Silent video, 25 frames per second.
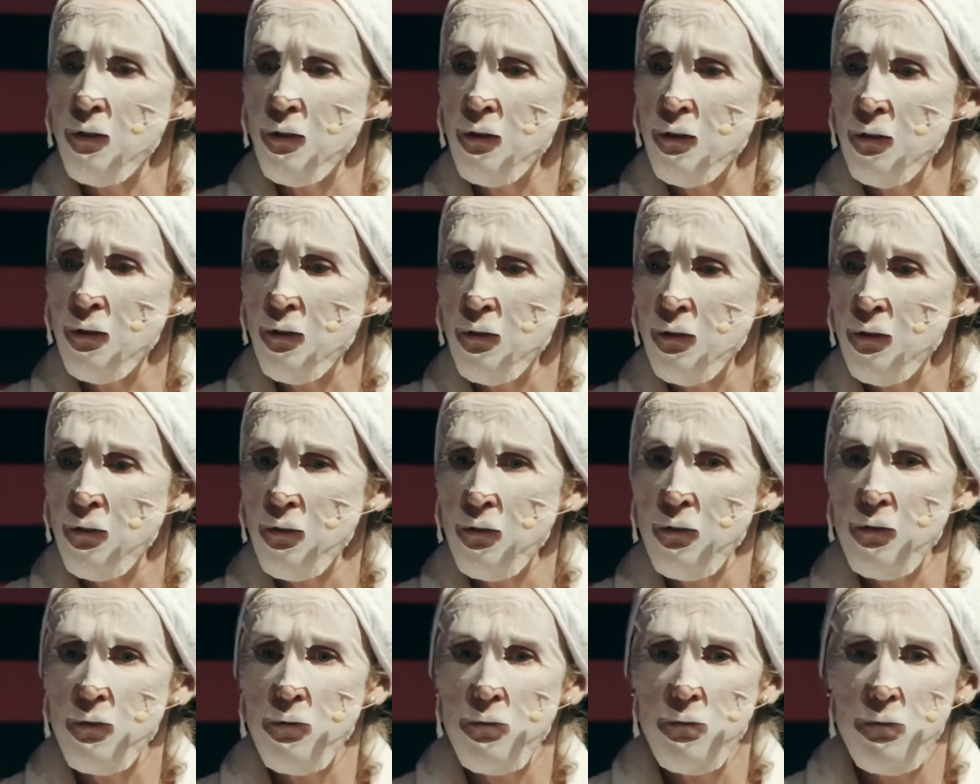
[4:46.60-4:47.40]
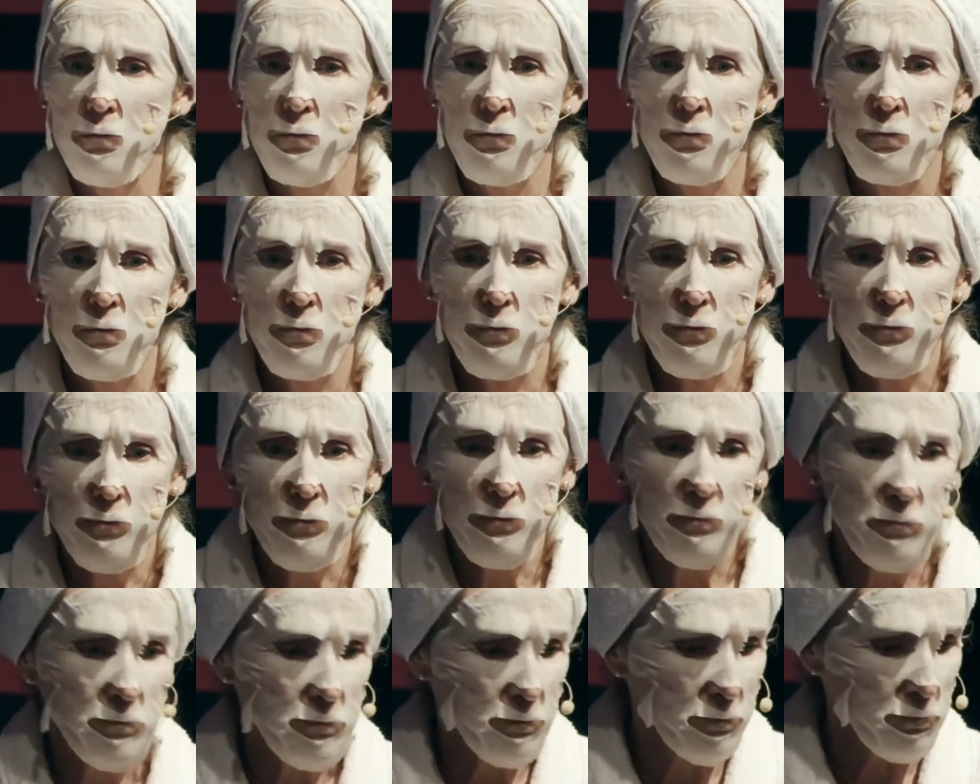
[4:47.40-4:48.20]

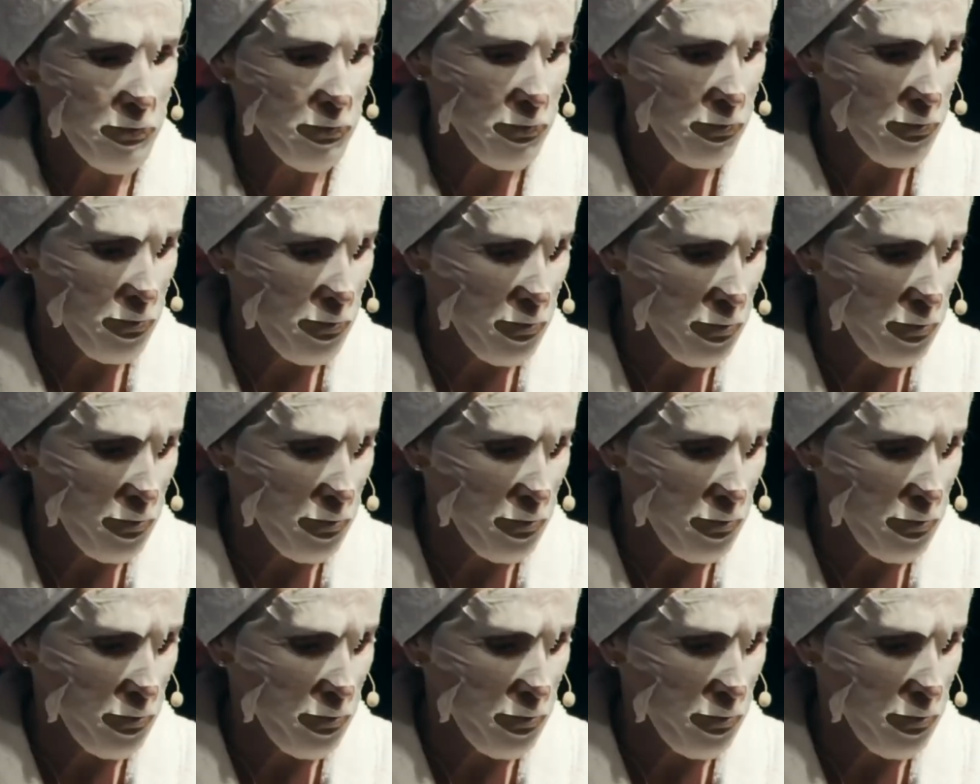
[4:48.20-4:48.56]
(silence)